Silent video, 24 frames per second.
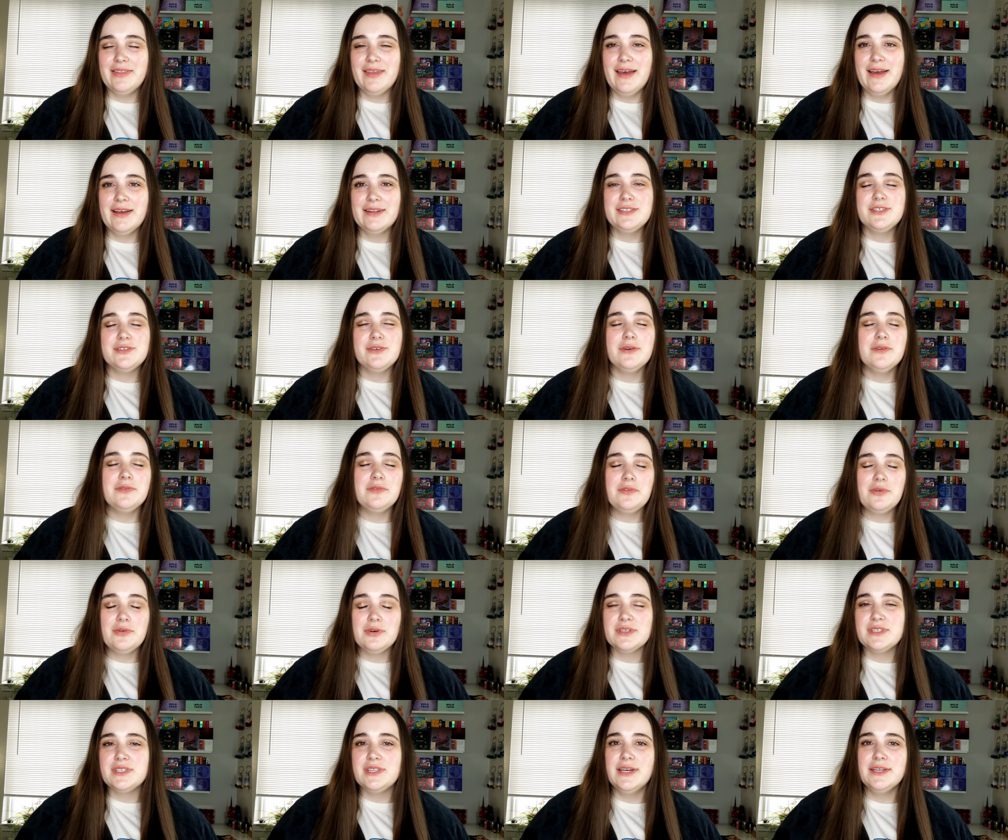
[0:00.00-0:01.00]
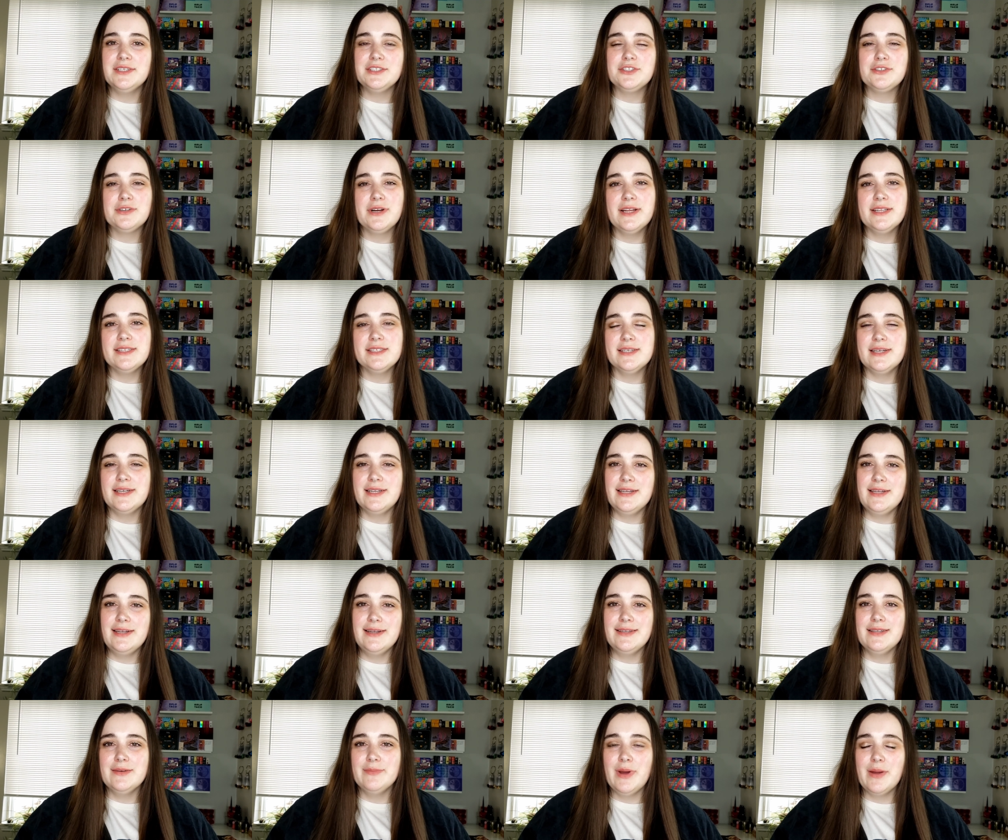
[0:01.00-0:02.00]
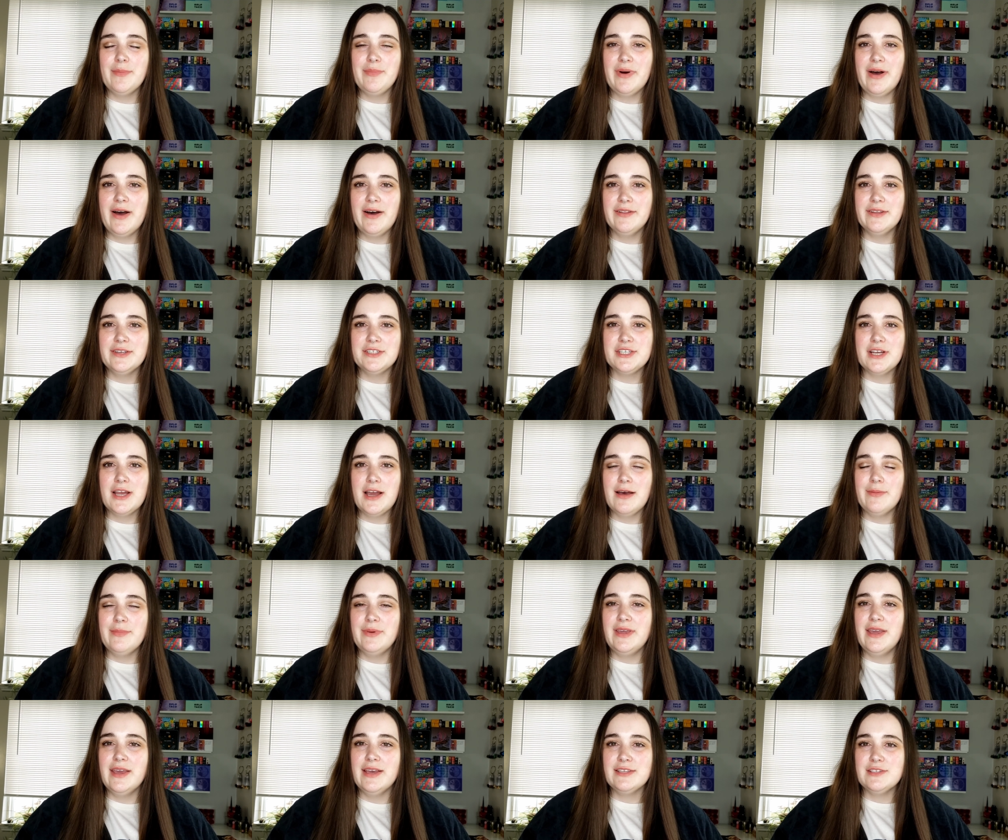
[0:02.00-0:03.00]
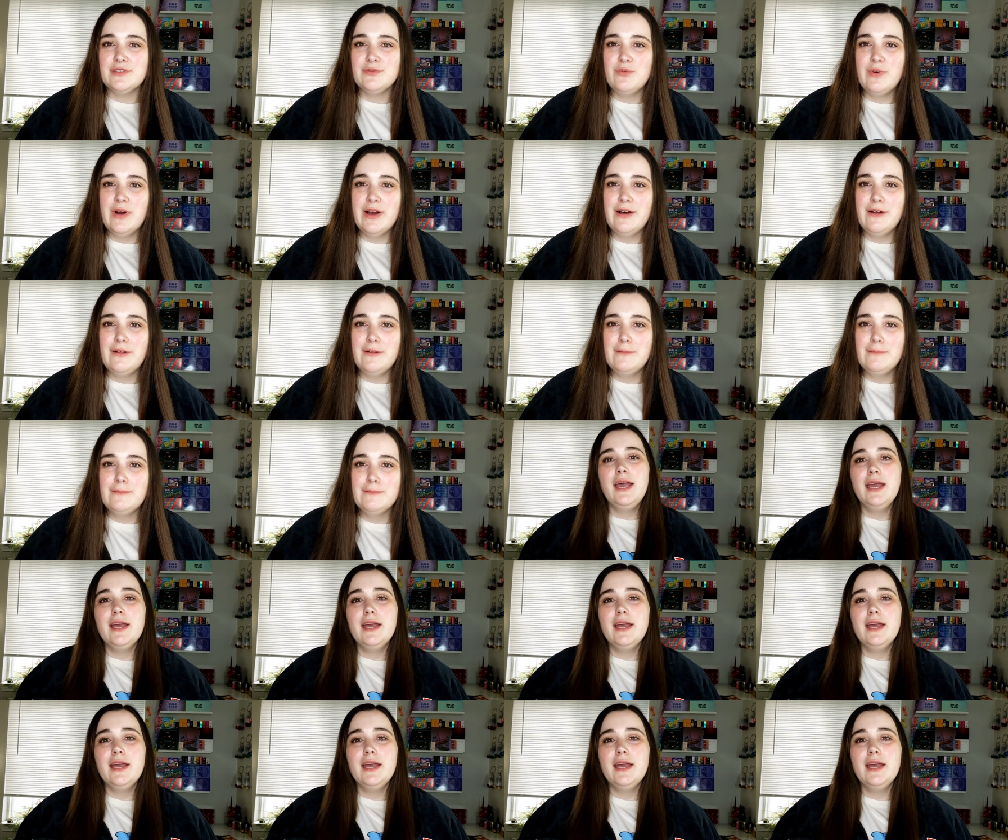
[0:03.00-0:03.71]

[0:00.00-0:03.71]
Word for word: that. So of course that translated into my polish hobby as well.